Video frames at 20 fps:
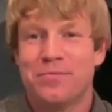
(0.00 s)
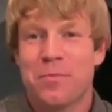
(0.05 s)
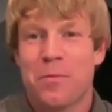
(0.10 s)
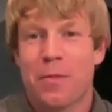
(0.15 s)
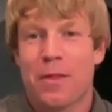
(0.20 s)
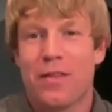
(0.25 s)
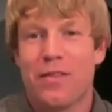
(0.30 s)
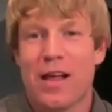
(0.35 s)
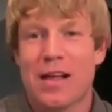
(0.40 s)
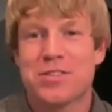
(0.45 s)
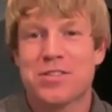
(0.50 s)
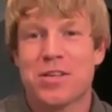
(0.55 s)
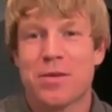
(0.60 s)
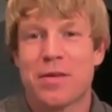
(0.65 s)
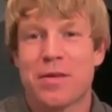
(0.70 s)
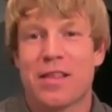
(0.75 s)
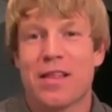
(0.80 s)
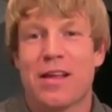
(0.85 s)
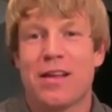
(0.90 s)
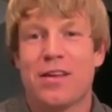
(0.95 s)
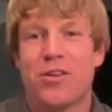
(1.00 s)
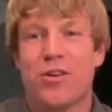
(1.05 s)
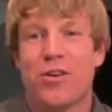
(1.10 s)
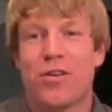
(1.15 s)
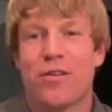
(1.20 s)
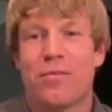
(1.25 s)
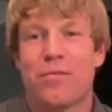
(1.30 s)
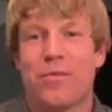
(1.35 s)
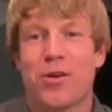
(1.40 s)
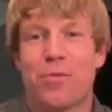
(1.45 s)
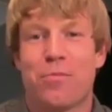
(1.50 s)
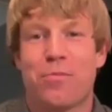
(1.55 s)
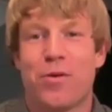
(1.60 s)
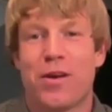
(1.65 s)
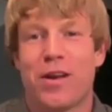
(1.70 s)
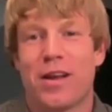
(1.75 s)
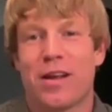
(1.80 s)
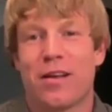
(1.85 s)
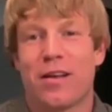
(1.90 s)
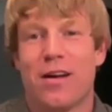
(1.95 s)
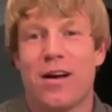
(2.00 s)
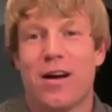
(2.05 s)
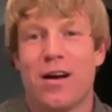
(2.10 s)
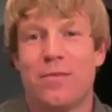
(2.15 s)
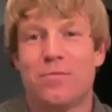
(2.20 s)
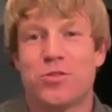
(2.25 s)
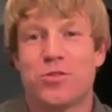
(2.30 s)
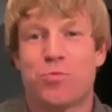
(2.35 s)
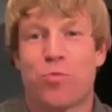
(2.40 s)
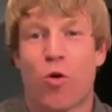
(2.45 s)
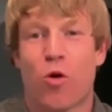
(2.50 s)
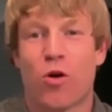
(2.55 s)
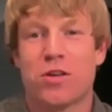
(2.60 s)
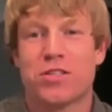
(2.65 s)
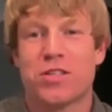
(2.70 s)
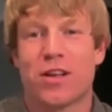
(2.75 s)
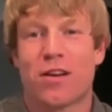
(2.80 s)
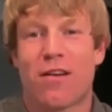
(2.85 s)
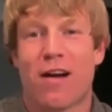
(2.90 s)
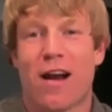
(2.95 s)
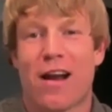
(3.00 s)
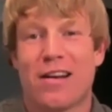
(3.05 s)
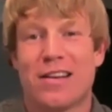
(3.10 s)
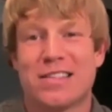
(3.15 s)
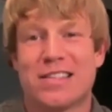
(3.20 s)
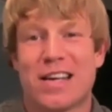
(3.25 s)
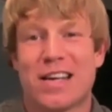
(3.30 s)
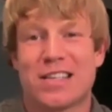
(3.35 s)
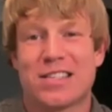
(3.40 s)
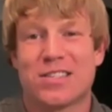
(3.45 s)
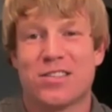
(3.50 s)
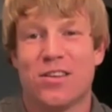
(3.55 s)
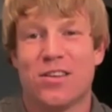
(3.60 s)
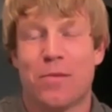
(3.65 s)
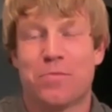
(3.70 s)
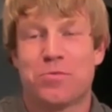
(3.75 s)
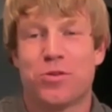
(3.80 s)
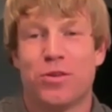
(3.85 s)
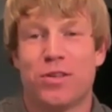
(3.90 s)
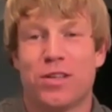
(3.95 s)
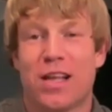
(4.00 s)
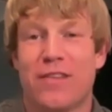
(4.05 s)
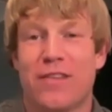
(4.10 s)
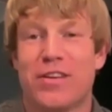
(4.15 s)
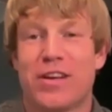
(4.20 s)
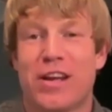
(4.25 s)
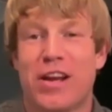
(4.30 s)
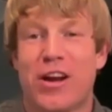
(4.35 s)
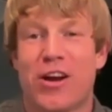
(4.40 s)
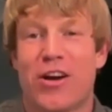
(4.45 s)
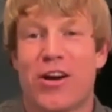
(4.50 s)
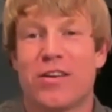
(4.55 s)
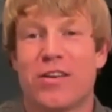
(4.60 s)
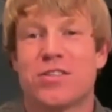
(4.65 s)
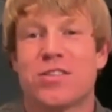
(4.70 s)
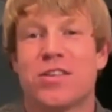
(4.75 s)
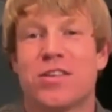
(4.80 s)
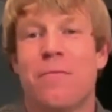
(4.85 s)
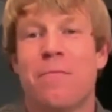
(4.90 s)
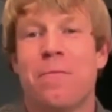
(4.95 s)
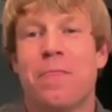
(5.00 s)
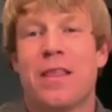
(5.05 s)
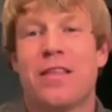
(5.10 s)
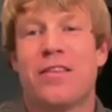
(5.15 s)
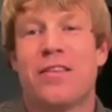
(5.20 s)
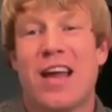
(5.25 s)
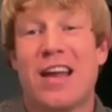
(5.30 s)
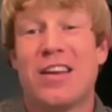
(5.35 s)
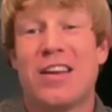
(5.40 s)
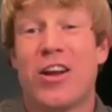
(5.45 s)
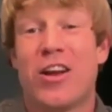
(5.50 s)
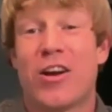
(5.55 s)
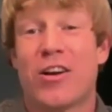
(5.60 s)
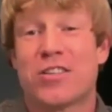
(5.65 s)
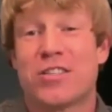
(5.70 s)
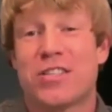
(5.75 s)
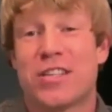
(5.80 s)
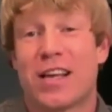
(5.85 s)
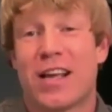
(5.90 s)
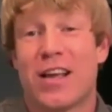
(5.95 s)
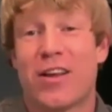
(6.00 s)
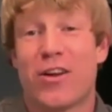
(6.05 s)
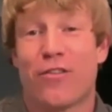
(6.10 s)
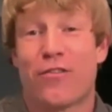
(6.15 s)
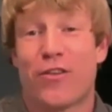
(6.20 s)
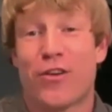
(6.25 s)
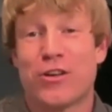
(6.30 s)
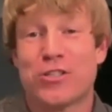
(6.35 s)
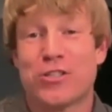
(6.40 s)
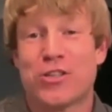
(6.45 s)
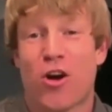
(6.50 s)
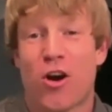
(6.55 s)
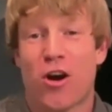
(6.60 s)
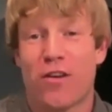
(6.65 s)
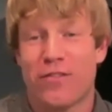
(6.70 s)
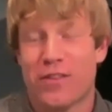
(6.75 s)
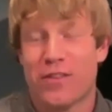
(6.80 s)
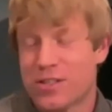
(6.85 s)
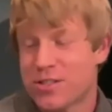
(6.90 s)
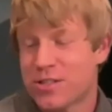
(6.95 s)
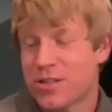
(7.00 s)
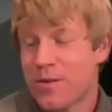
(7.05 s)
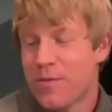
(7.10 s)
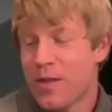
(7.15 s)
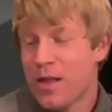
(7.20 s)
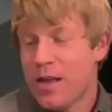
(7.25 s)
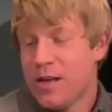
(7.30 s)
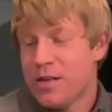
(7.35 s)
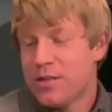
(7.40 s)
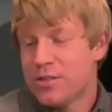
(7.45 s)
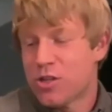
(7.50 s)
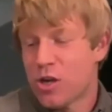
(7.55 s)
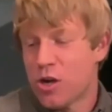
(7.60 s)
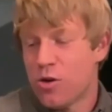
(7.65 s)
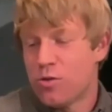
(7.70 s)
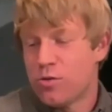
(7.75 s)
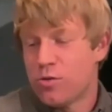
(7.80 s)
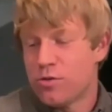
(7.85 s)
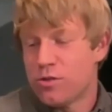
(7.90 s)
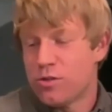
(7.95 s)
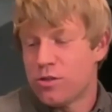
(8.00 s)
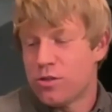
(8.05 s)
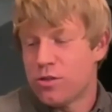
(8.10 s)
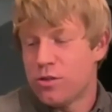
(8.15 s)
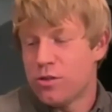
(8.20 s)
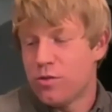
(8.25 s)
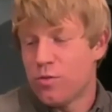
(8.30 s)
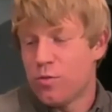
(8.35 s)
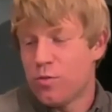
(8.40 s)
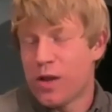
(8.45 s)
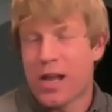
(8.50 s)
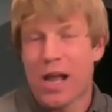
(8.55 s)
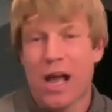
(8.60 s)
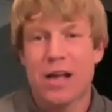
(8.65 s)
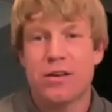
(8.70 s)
That's something that you're putting spores in the ground. It takes up to 11 years, 10 years to get your first harvest. So we got,